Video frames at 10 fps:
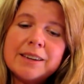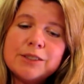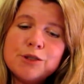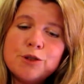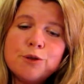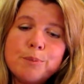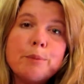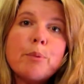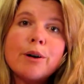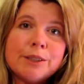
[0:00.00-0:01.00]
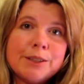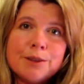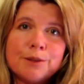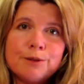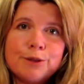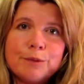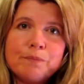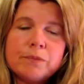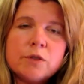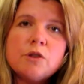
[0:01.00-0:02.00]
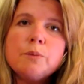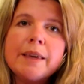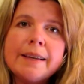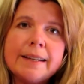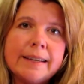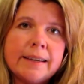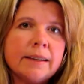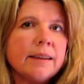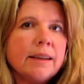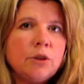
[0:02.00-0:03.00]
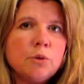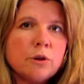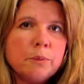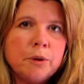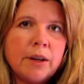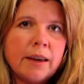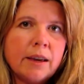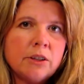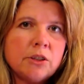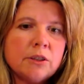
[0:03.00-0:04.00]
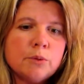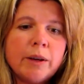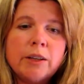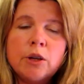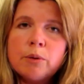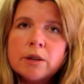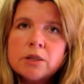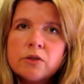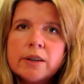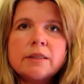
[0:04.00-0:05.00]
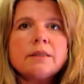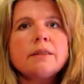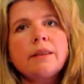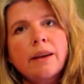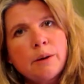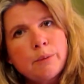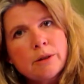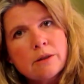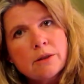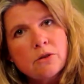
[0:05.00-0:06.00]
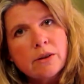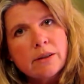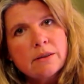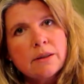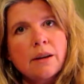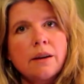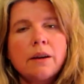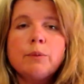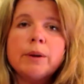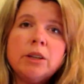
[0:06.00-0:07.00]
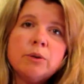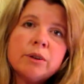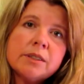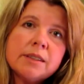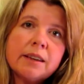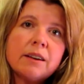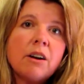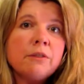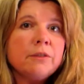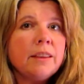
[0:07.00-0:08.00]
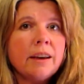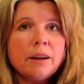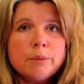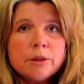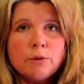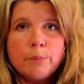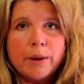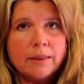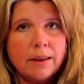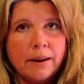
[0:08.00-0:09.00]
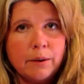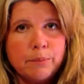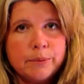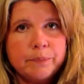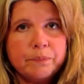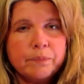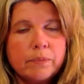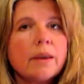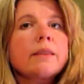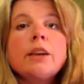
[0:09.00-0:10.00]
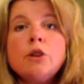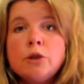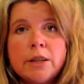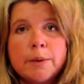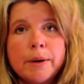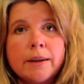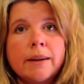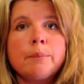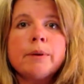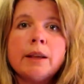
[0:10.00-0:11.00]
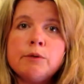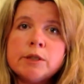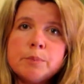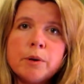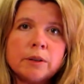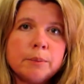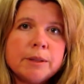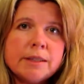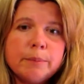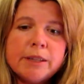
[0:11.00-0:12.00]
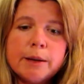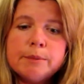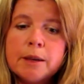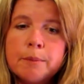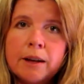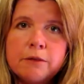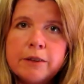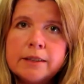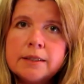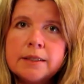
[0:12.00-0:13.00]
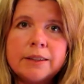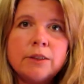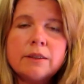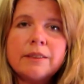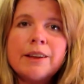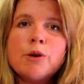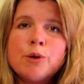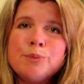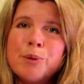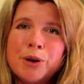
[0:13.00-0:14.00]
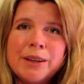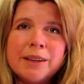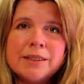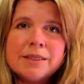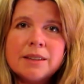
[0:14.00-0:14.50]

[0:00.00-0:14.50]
to be positive, to be clear in your communications. When you are stressed, the animals are stressed. When you are sick, often the animals will pick that up. They usually pick it up and they respond, but sometimes they manifest it in their own bodies.